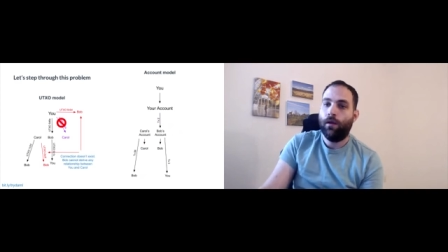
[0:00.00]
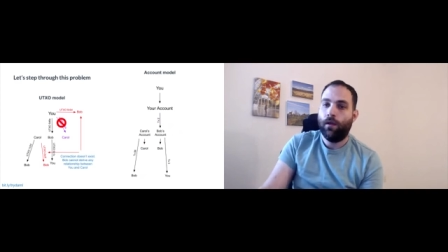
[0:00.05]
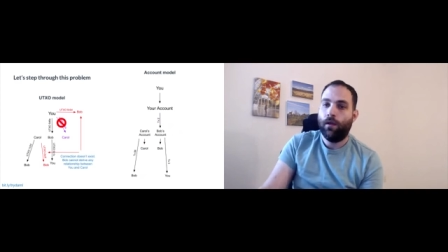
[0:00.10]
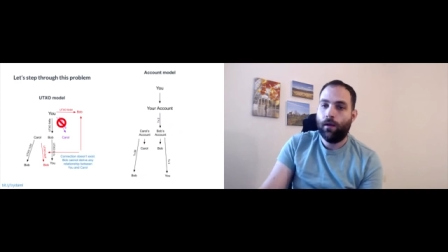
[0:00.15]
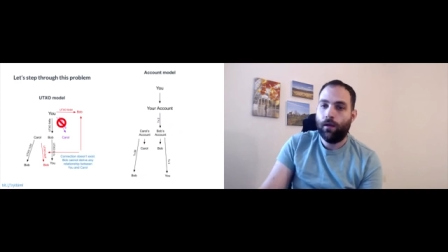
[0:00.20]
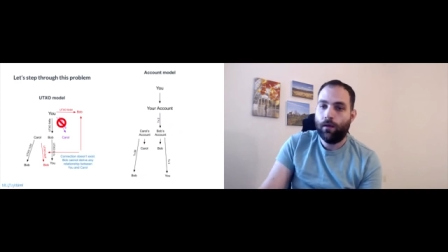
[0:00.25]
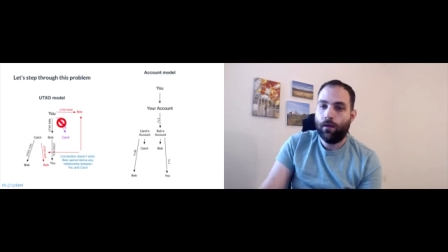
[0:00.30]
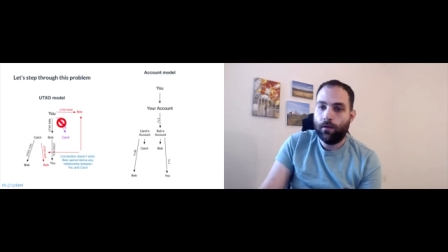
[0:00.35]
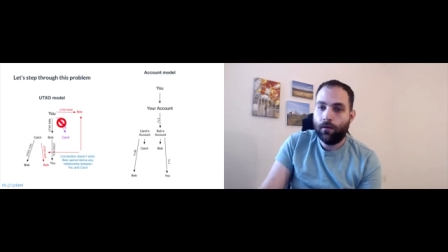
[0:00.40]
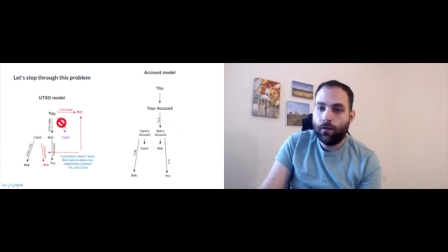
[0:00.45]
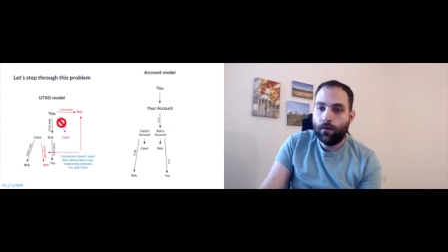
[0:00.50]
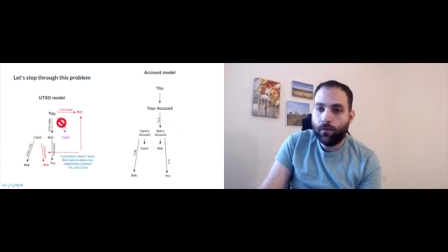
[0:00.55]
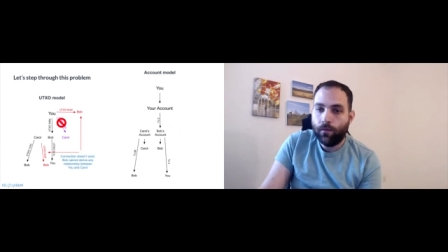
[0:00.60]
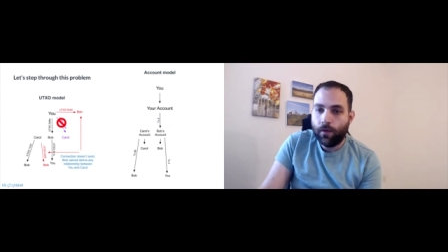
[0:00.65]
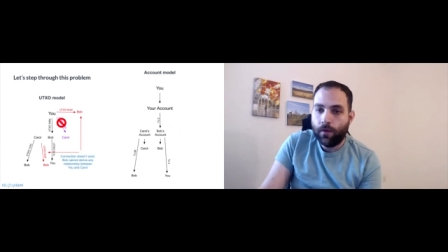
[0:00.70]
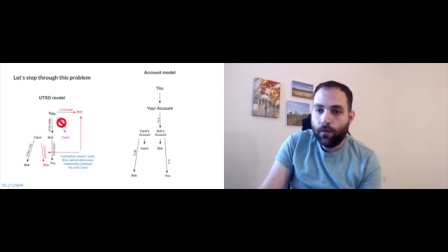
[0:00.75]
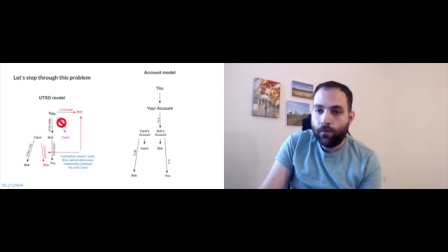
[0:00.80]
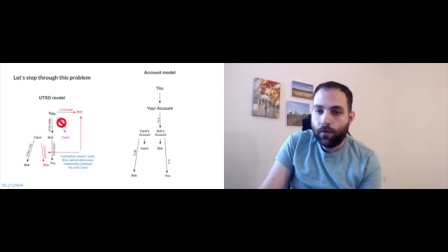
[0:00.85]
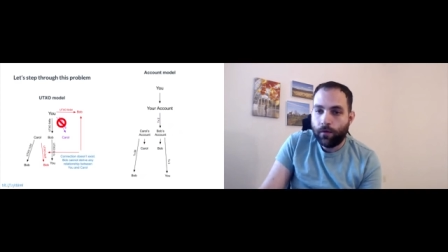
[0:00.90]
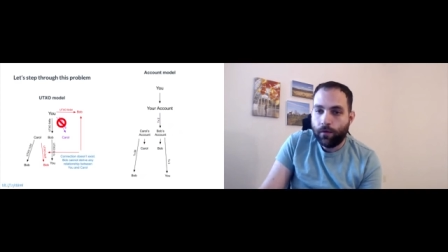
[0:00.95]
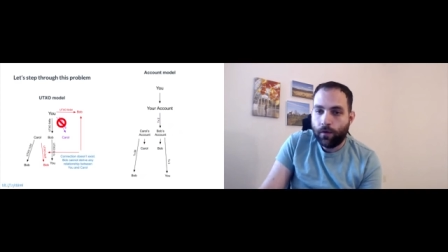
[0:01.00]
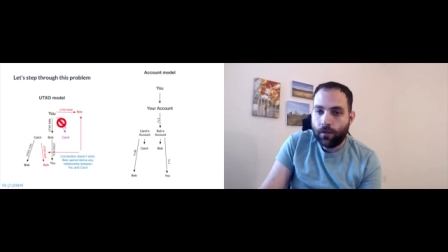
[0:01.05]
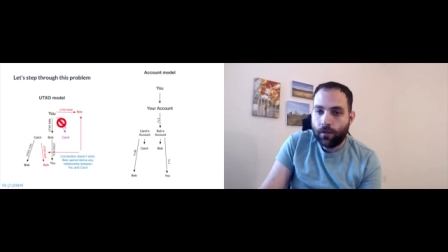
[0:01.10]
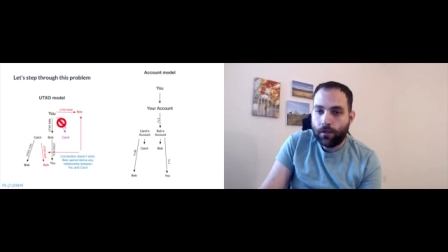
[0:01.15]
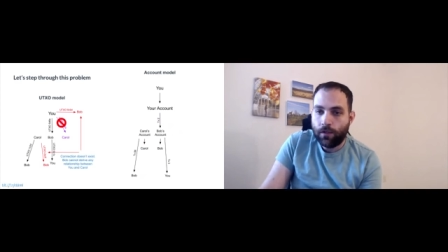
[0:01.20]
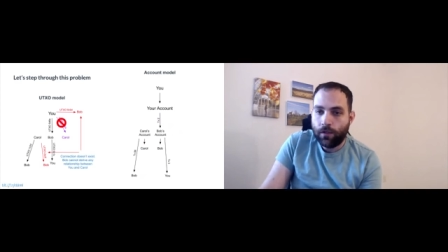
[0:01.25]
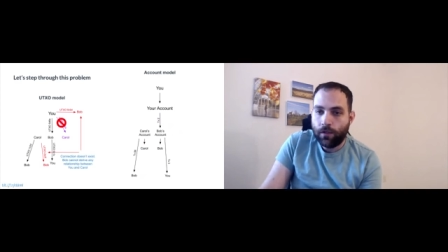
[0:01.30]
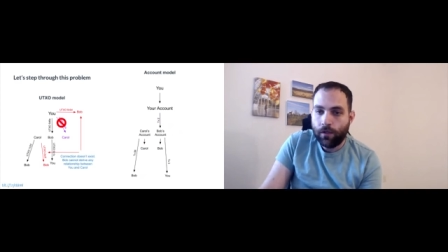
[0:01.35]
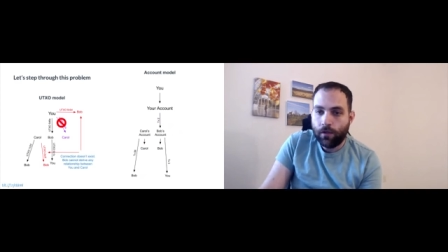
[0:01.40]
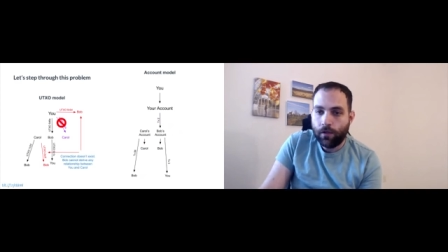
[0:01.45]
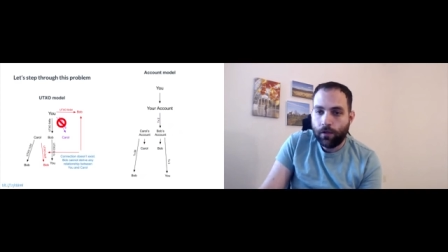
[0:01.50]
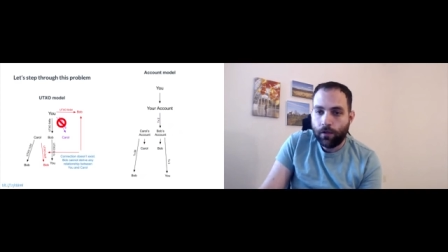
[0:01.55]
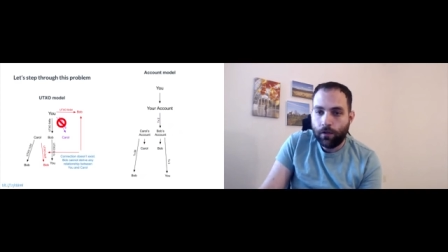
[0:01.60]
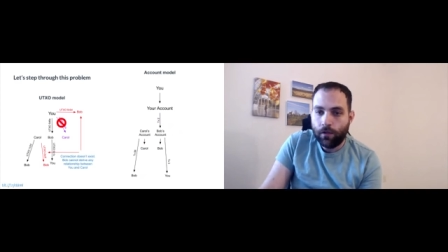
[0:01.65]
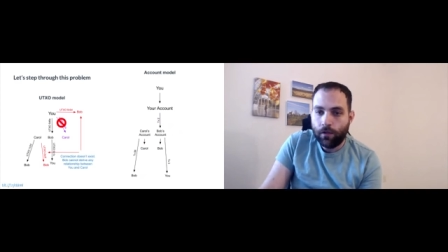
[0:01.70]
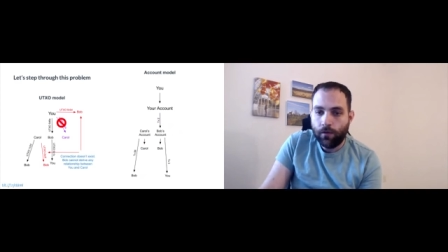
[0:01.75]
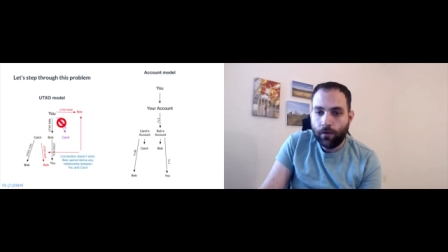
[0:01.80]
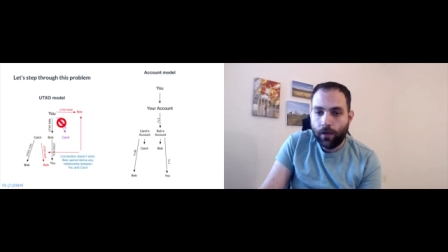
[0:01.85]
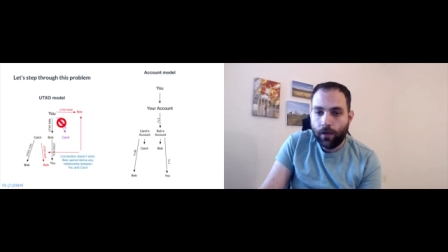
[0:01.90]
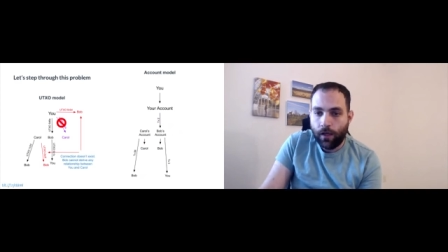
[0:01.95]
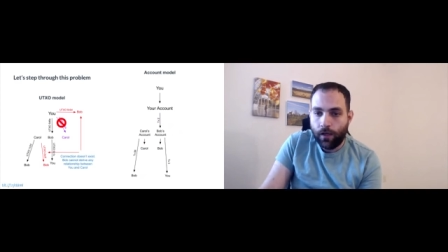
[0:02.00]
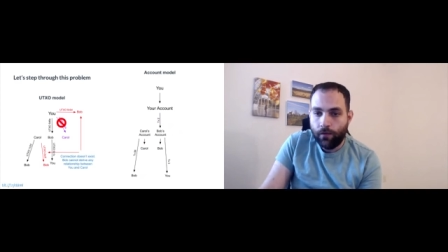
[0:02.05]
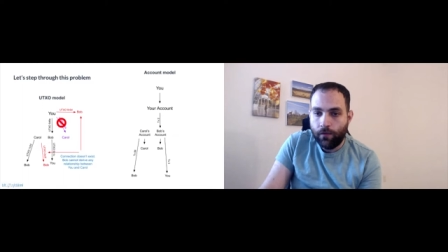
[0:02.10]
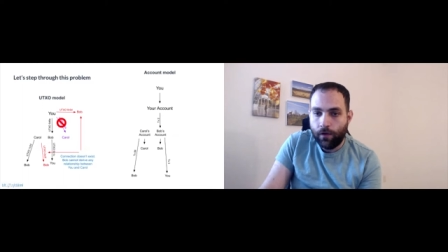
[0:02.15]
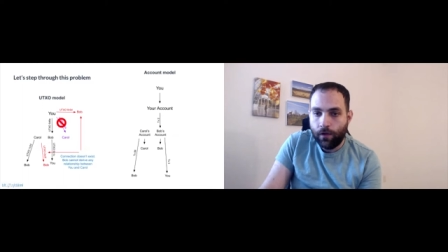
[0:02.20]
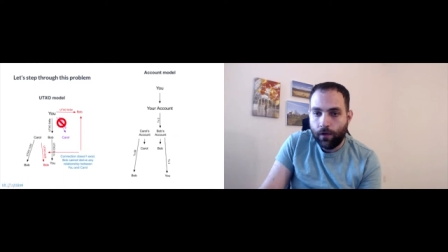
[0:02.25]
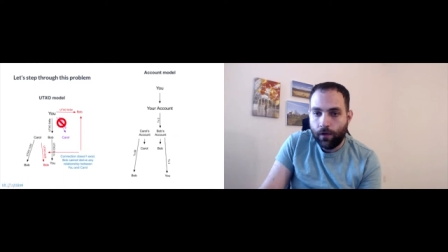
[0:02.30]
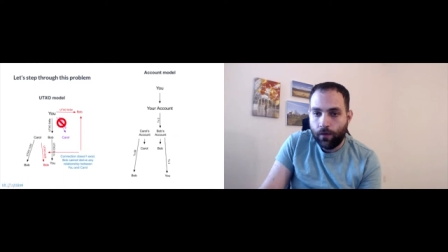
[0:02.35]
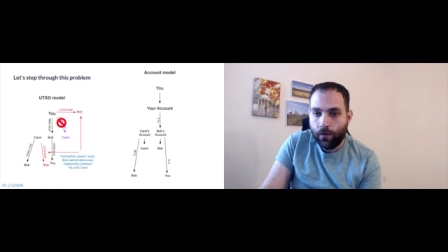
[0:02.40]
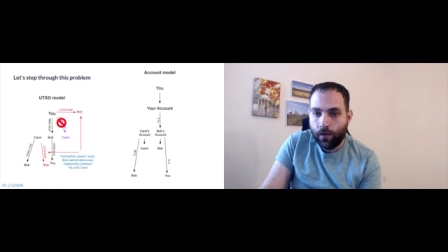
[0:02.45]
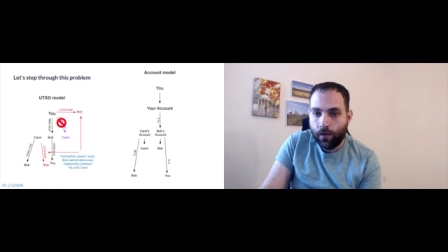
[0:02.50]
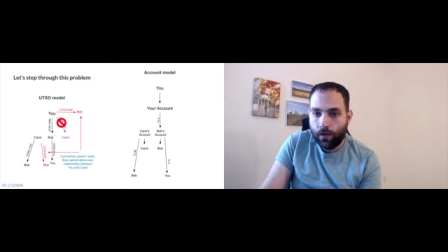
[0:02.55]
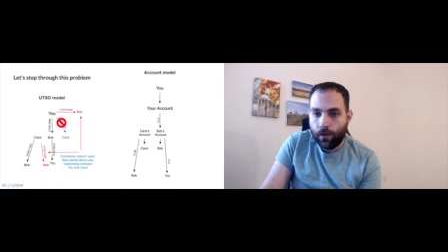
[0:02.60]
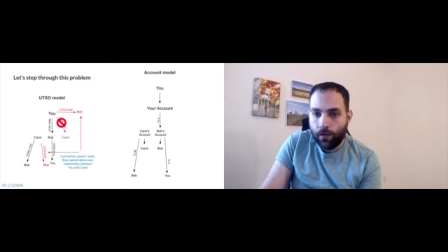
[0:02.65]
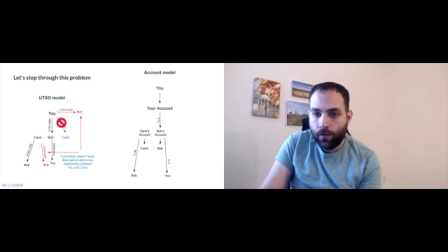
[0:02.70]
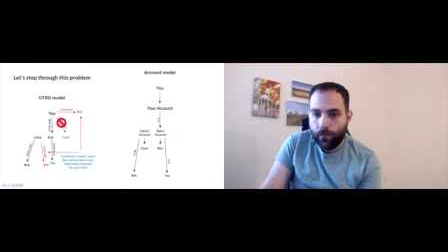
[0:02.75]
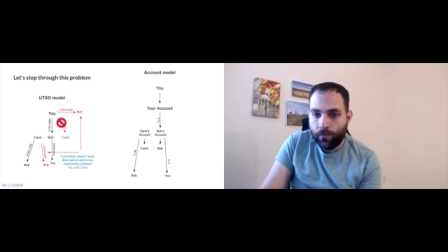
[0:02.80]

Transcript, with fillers: And we have a question here in Q&A really quick.